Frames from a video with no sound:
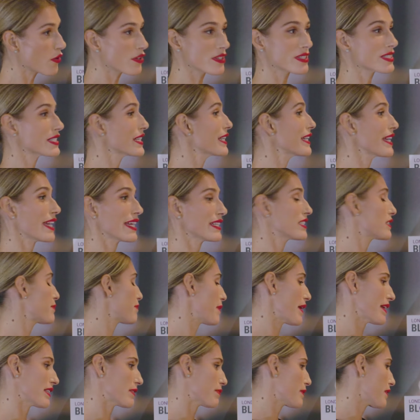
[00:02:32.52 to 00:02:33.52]
Honestly, it's
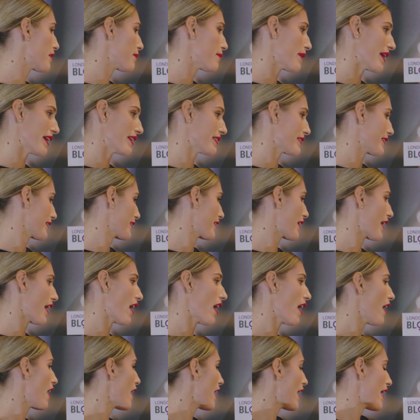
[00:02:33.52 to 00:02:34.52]
it's been amazing.
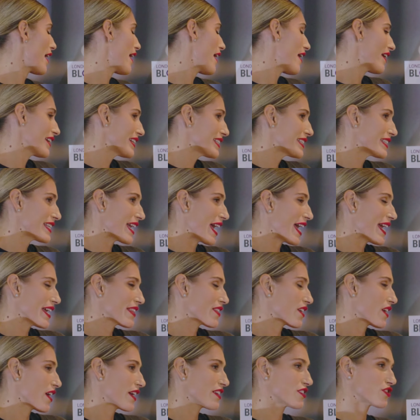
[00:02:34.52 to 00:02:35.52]
I, I say
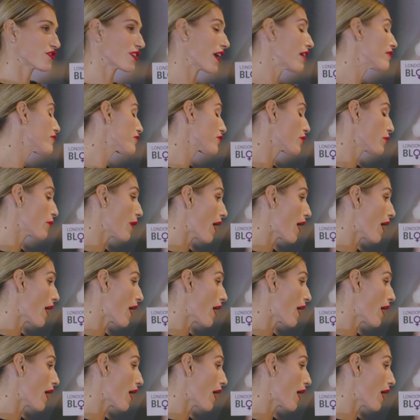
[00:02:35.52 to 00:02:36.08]
that I travel the